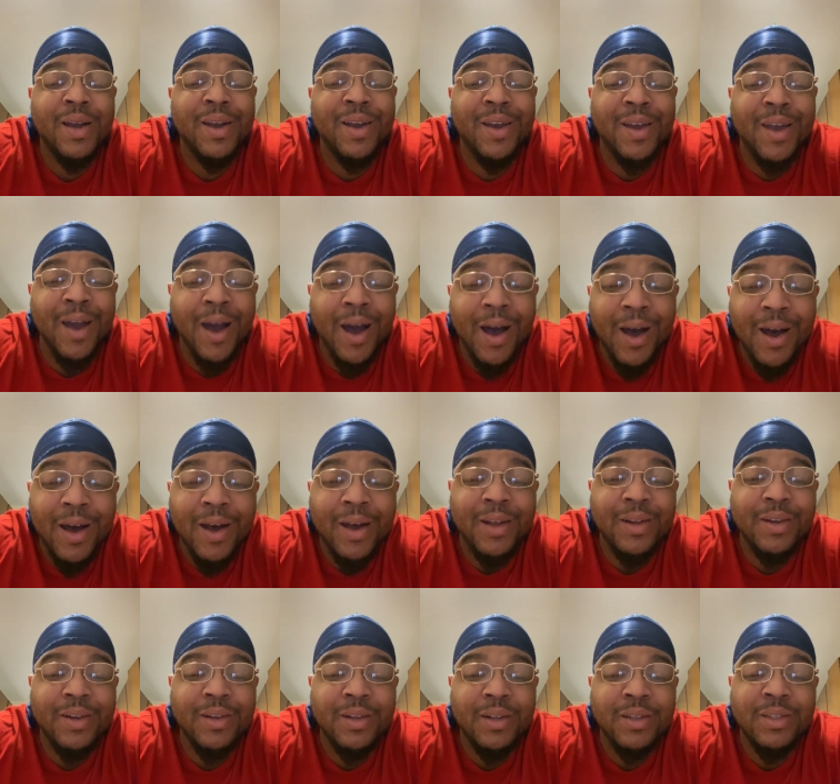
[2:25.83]

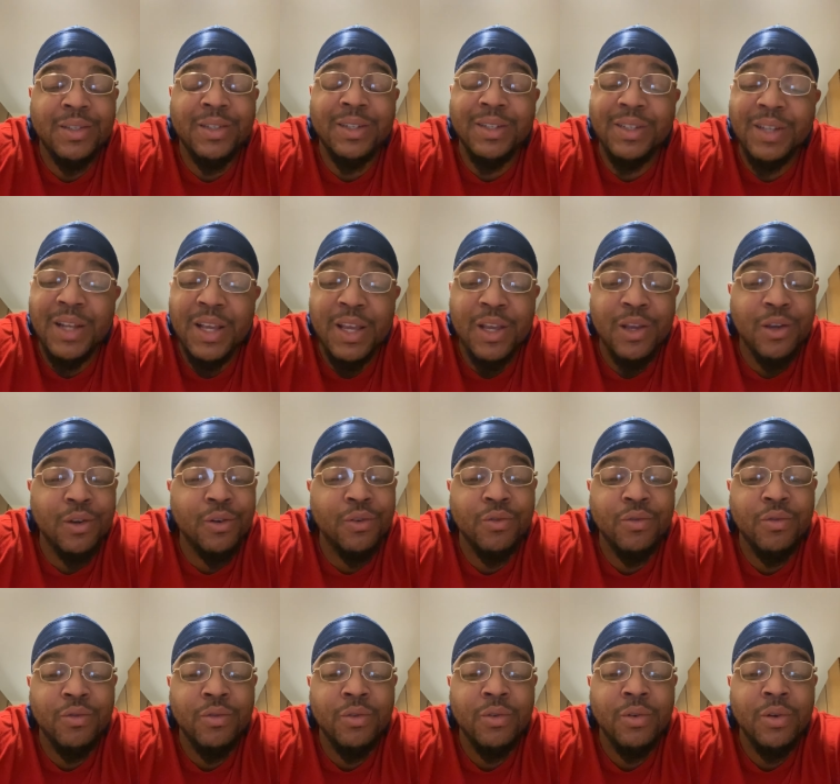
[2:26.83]
God still
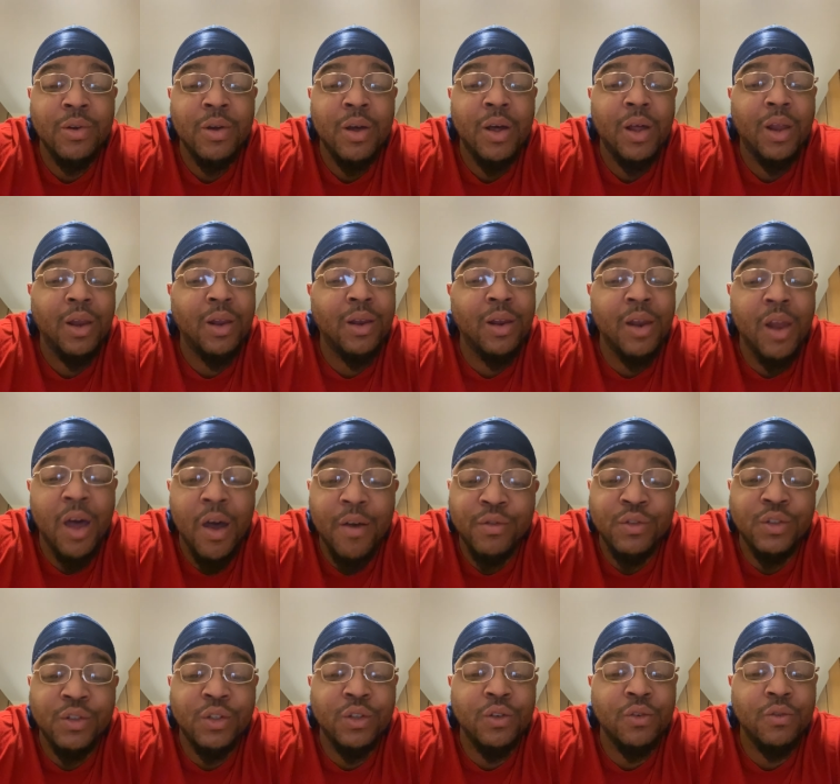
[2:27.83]

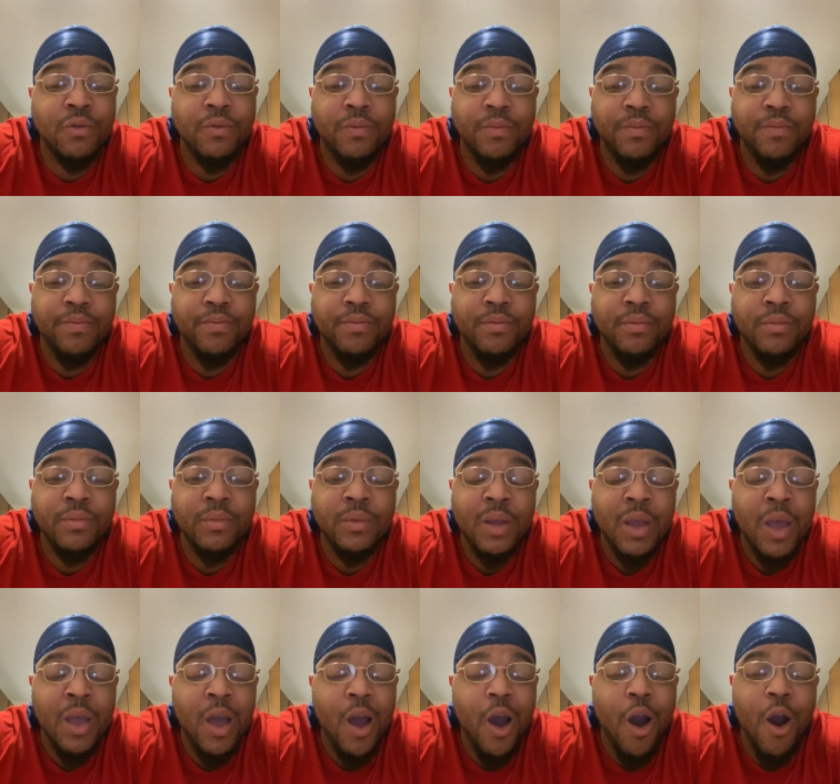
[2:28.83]
loves you.
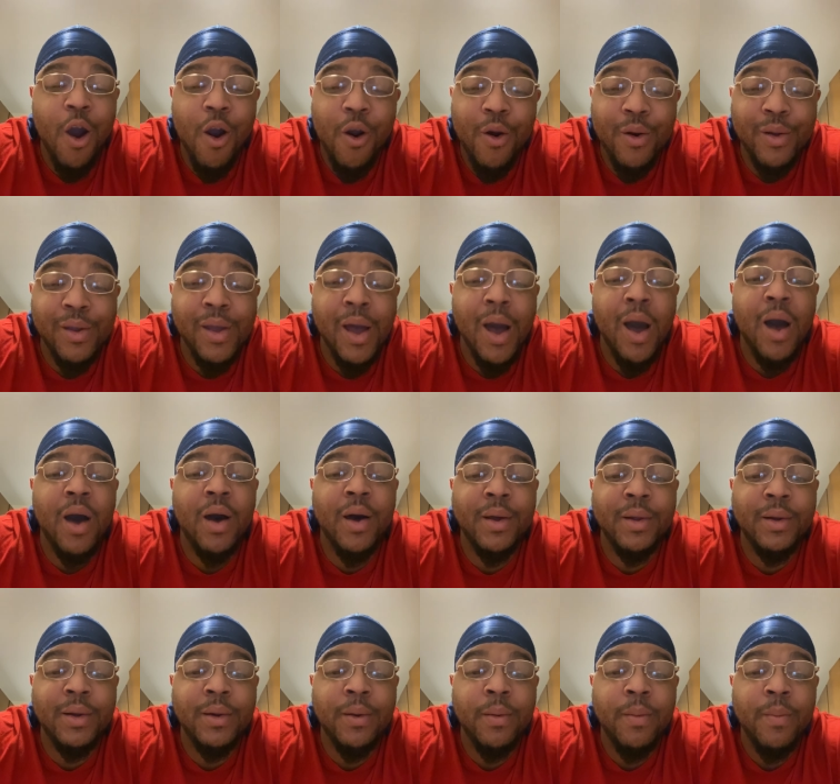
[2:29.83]
Our
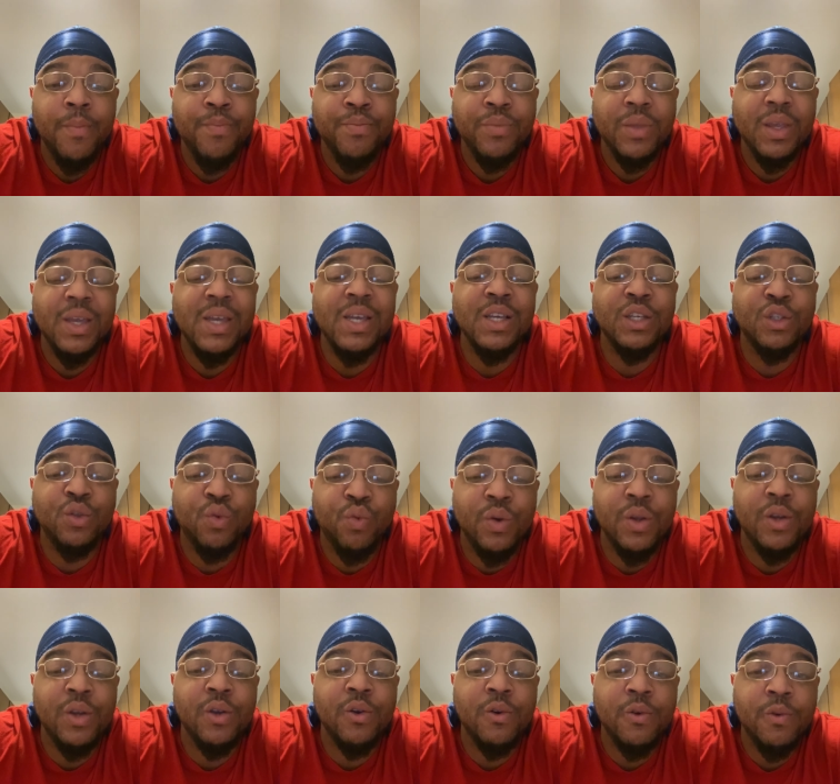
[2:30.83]
God is
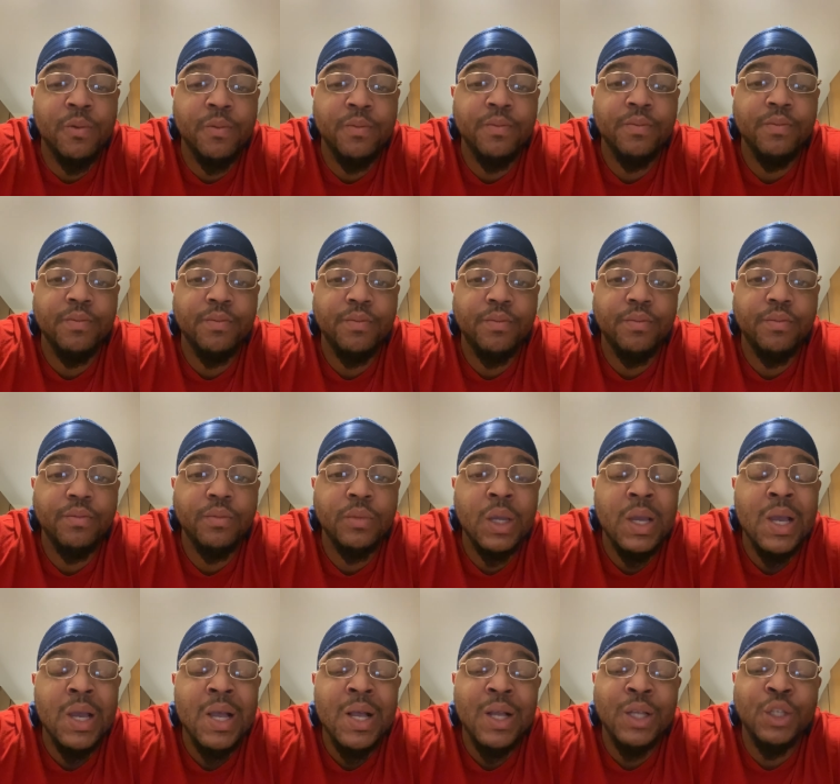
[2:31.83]
real.
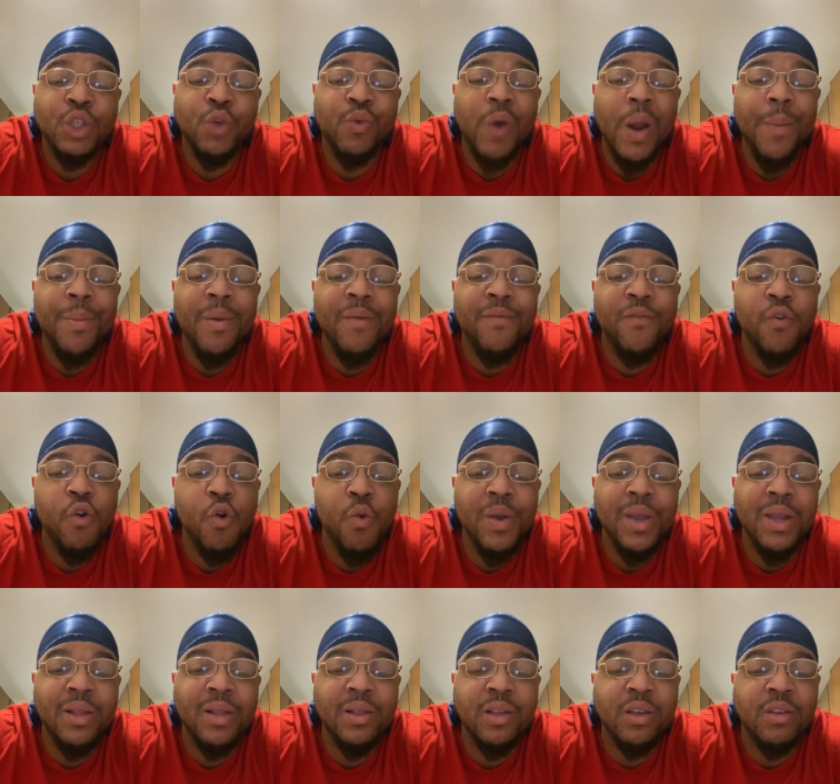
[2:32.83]
So right before
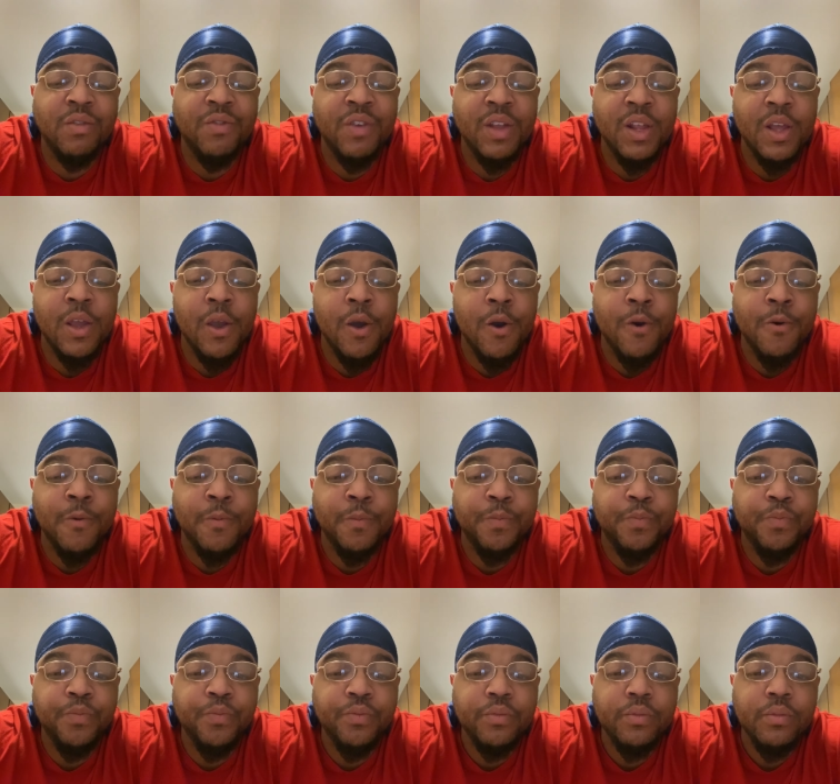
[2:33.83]
we end this video,
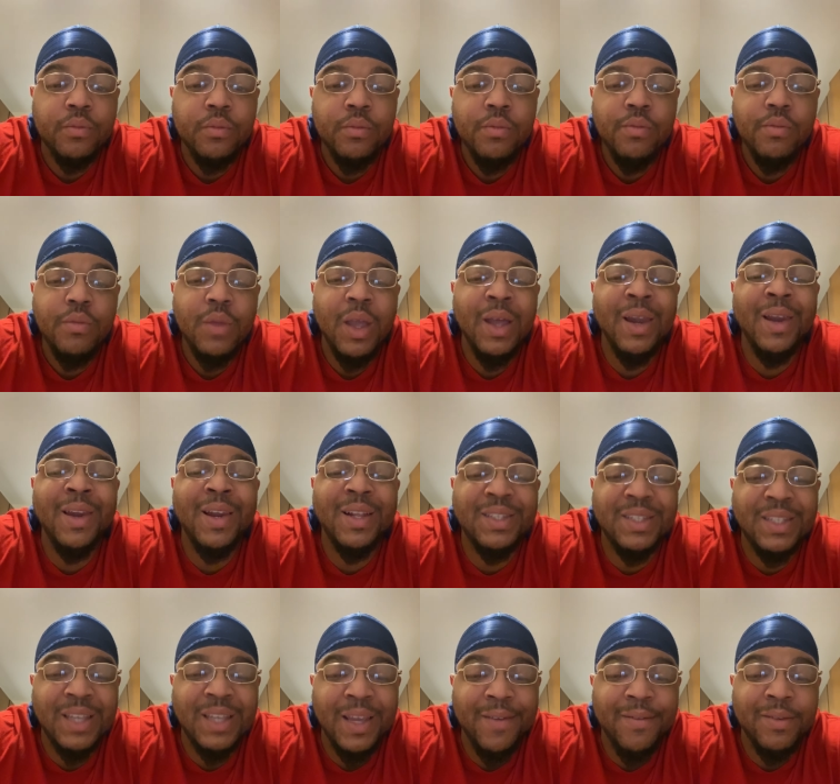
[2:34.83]

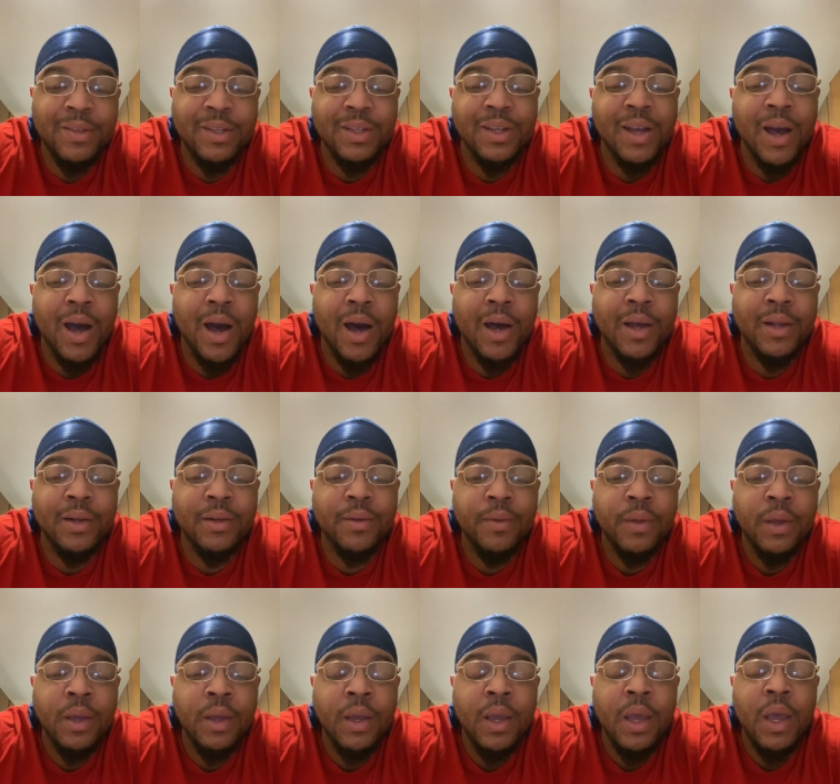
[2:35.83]
let's give it to God
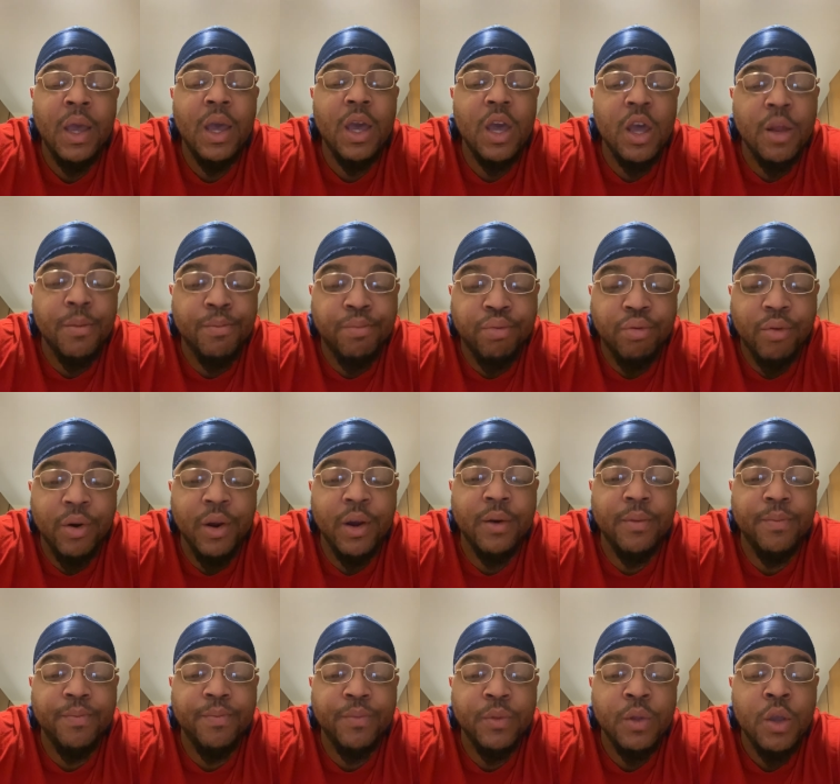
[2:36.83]
in
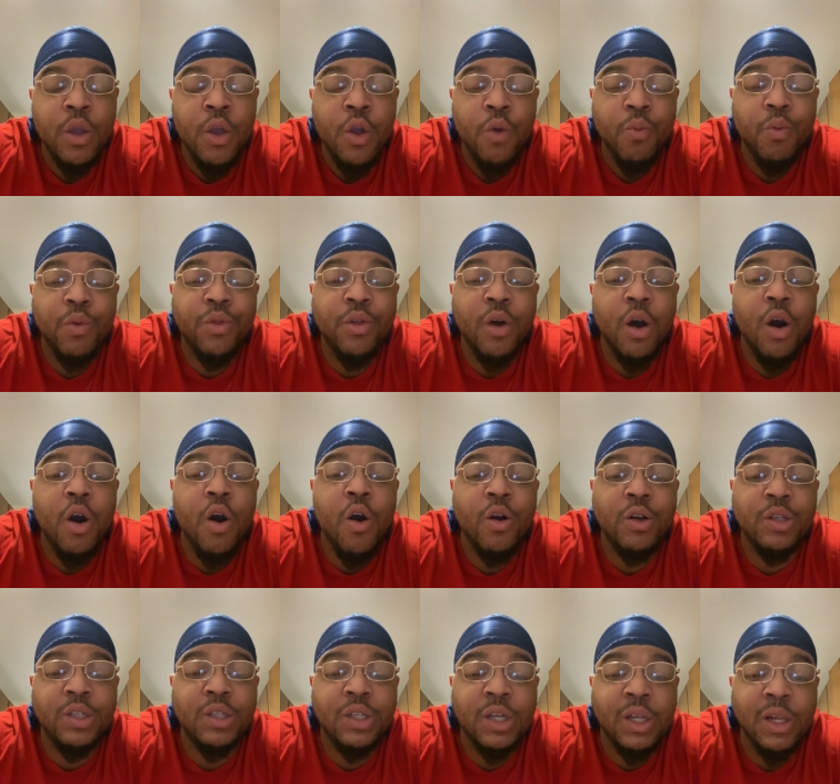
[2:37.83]
prayer. With all
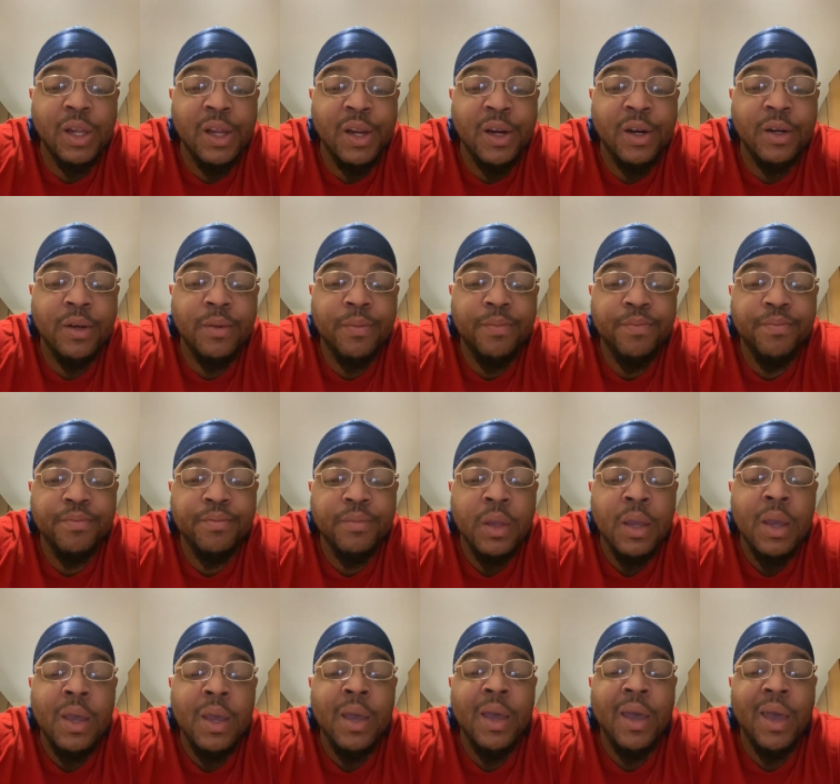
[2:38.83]
hearts cleared
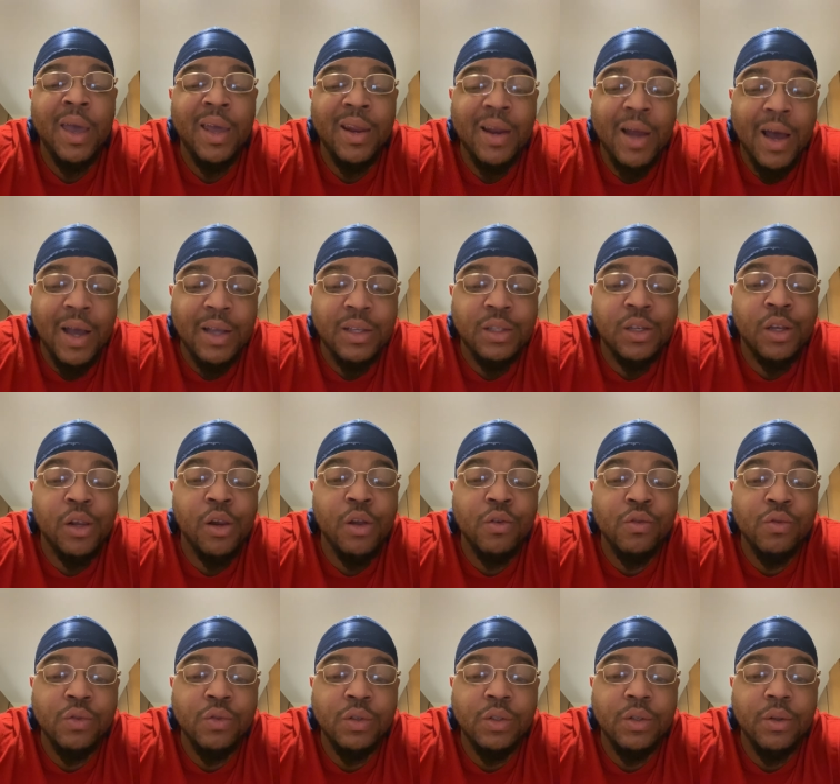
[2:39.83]
and eyes
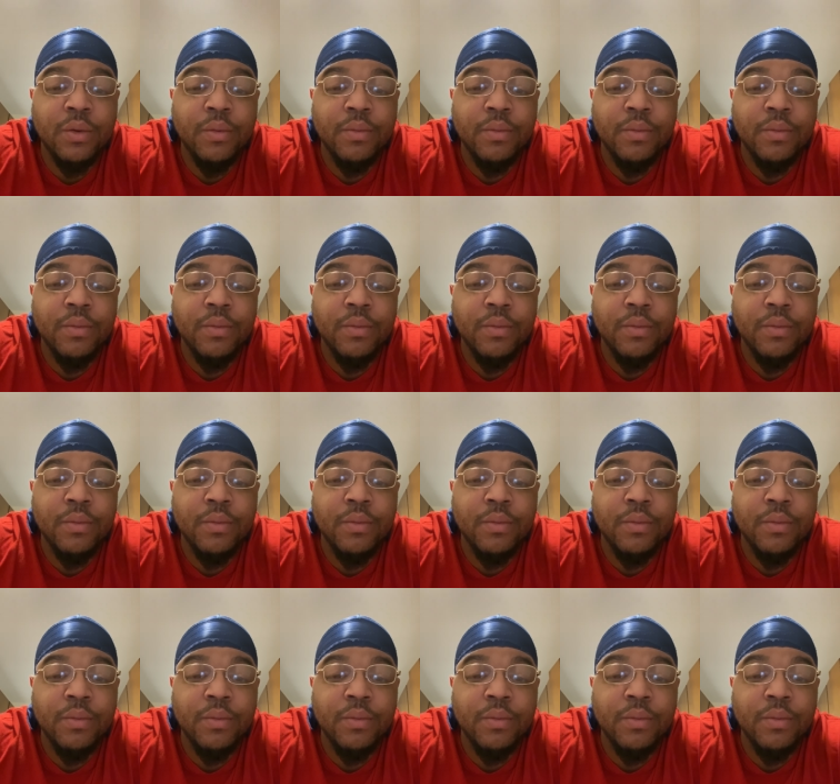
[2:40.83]
closed.